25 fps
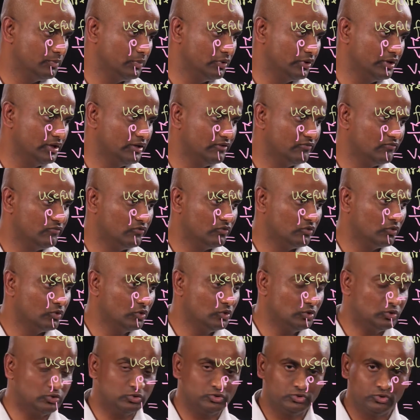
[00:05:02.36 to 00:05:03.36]

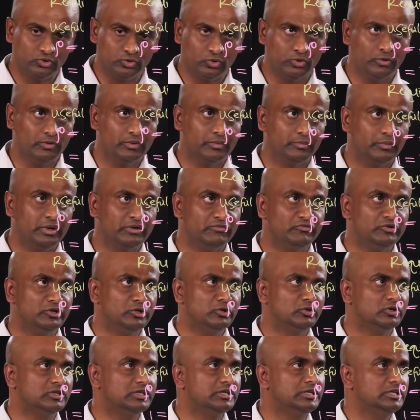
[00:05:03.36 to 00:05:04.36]
0.422, but we
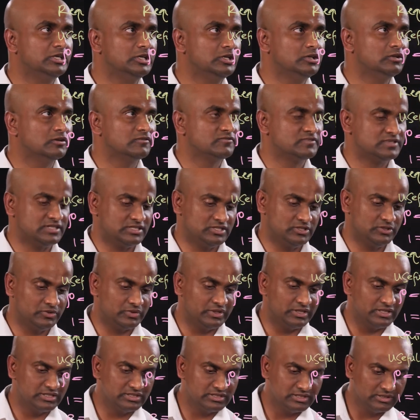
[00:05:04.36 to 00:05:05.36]
know the degree of
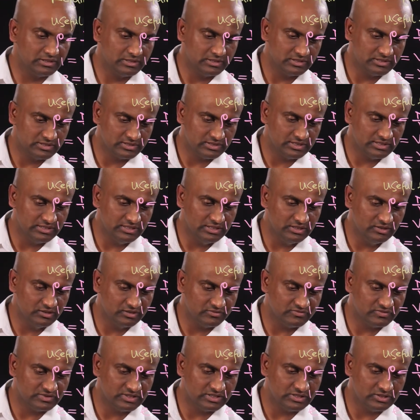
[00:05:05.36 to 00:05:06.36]
saturation. So the degree
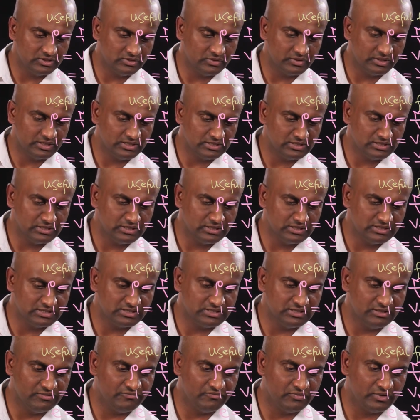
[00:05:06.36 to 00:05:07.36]
of saturation is
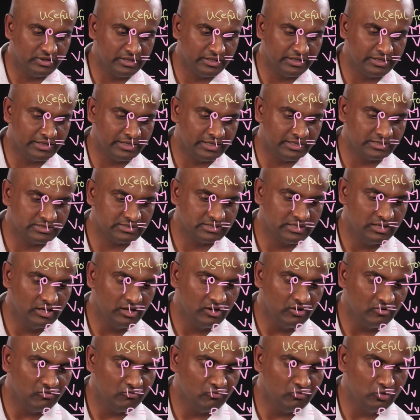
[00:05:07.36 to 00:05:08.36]
defined as
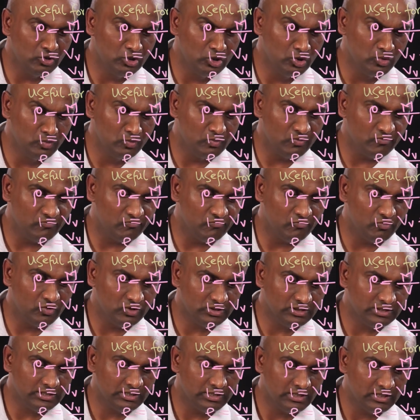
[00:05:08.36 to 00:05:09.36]
volume of
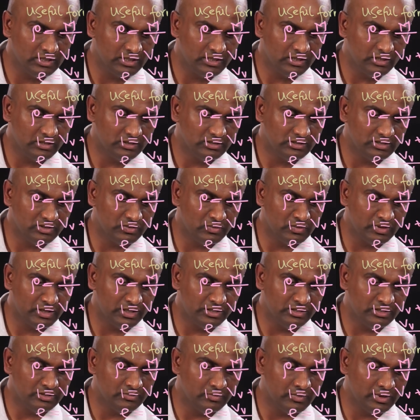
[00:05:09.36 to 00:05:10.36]
water
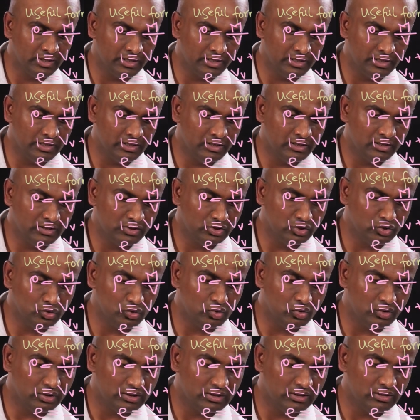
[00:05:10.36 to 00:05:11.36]
divided by
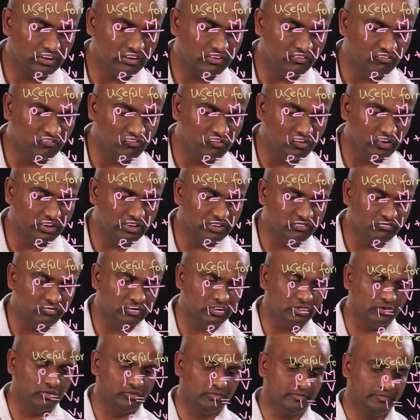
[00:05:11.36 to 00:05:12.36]
total void
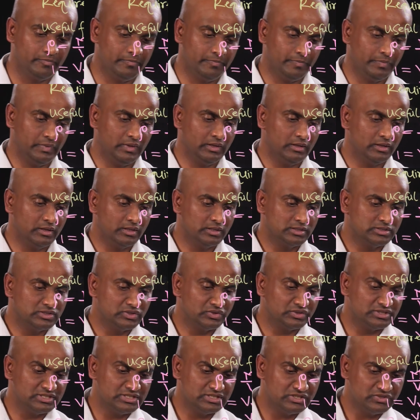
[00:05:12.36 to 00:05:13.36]
volume.
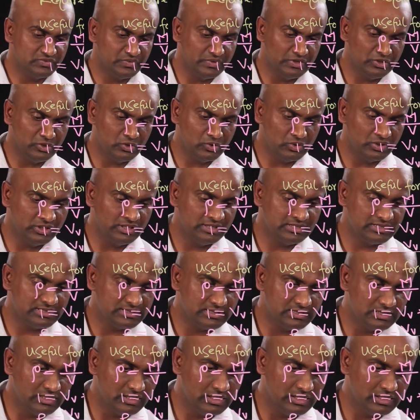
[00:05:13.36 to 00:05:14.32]
So since we know this